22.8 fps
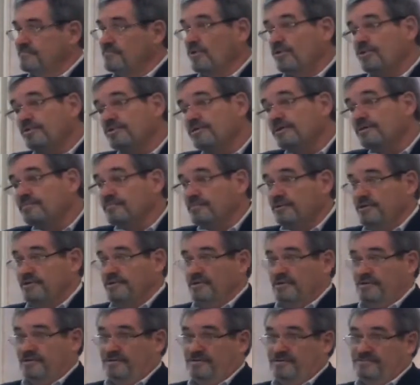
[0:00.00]
More than
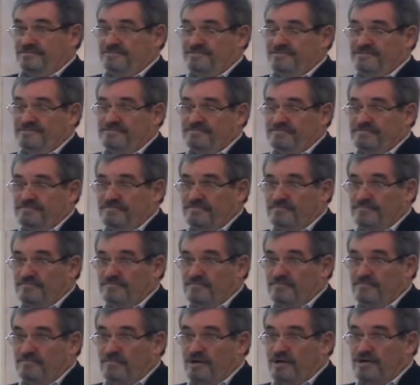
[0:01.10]
begun.
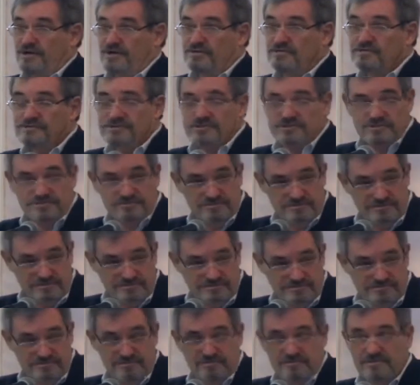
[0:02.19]
My own
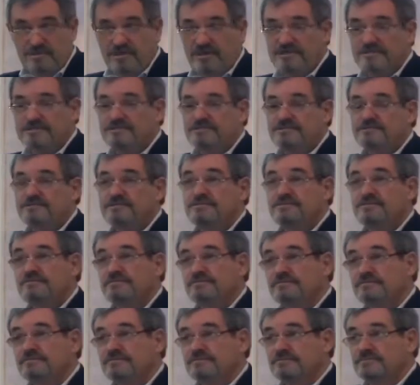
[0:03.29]
children,
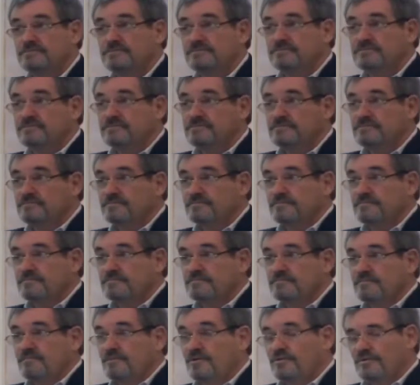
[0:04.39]
19,
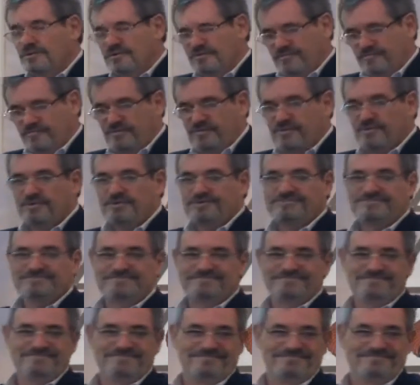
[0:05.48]
24,
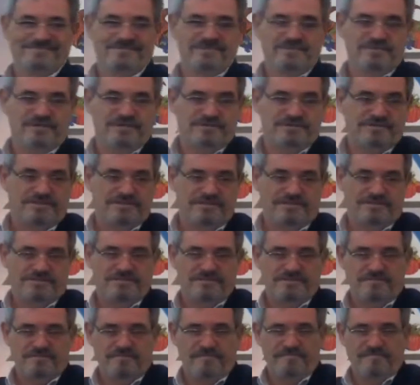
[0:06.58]
and
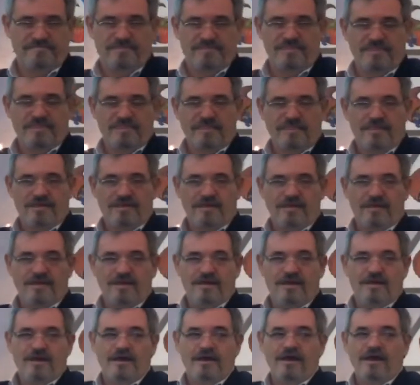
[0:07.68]
26,
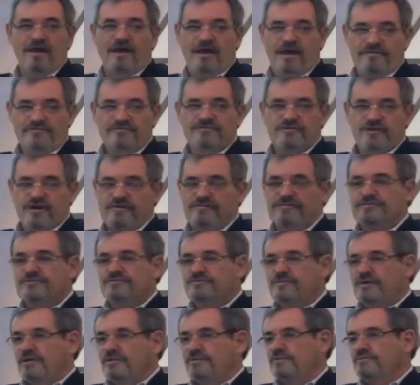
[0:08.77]
have traveled
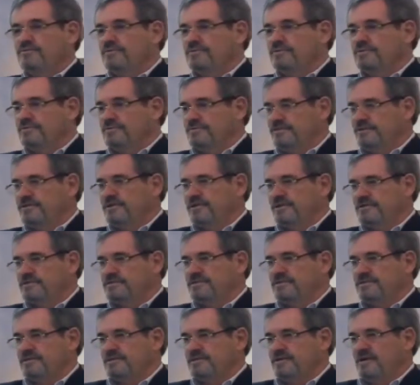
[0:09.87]
around the world with
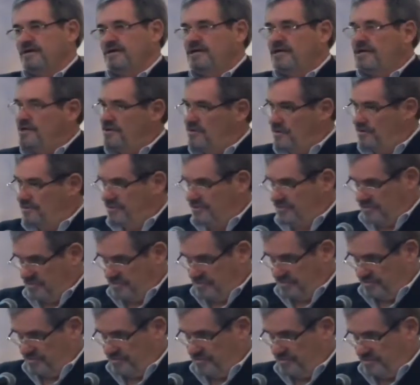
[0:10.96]
Nancy and I, and on their
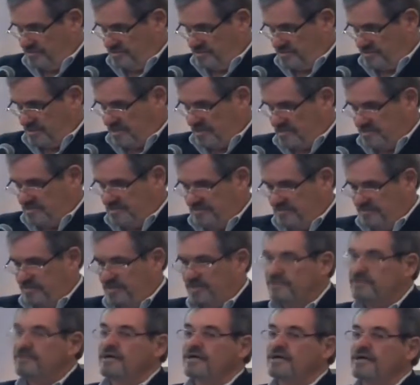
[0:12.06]
own as
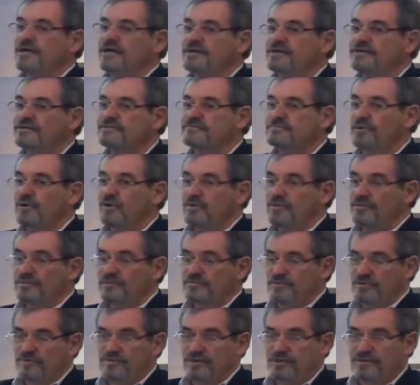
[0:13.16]
well, and I pulled
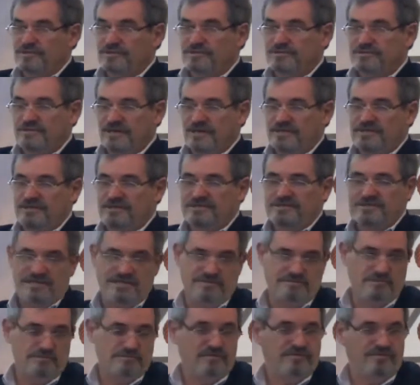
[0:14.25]
them around the dining
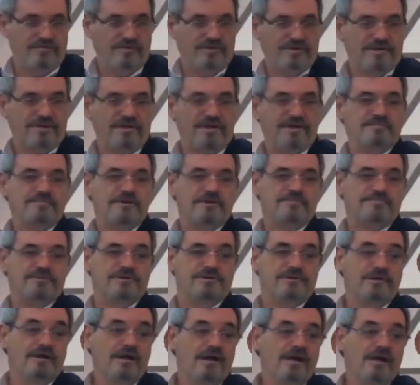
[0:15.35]
table before I came up
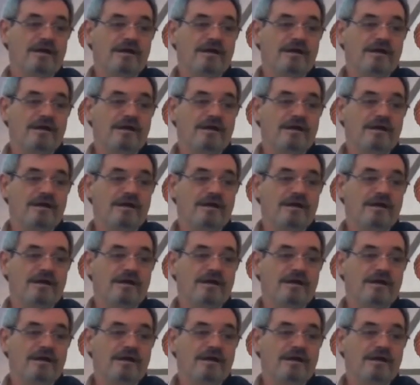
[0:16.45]
here.